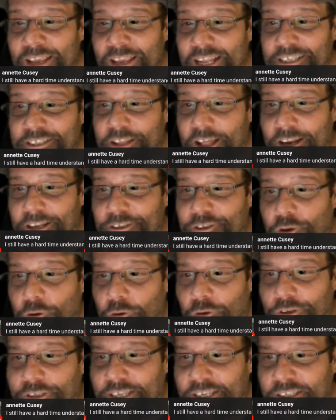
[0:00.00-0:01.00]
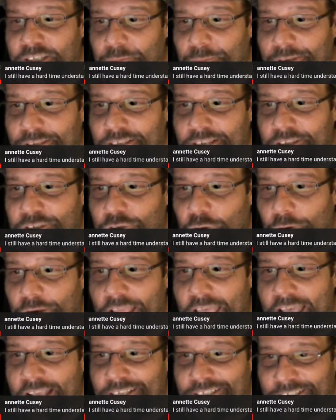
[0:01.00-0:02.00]
It's not a solar system, it's a
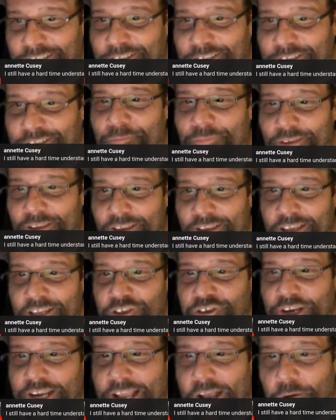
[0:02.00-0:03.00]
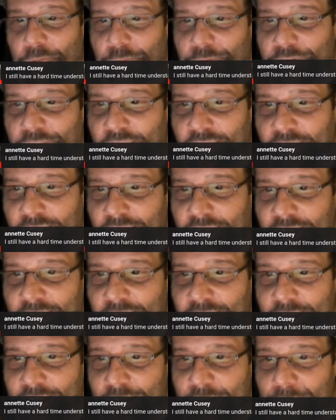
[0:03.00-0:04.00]
zodiac system. Check out the
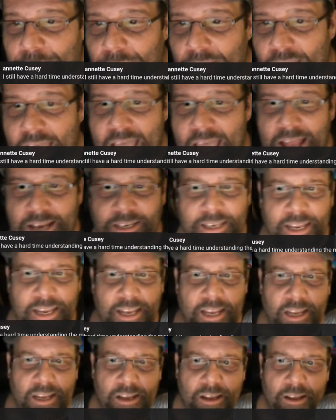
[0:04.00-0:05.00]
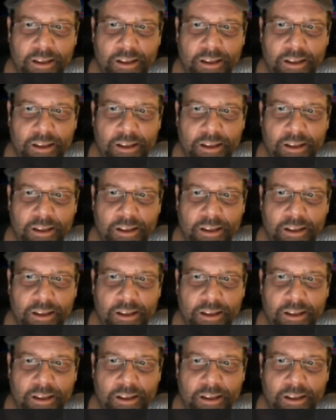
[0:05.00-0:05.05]
Antikythera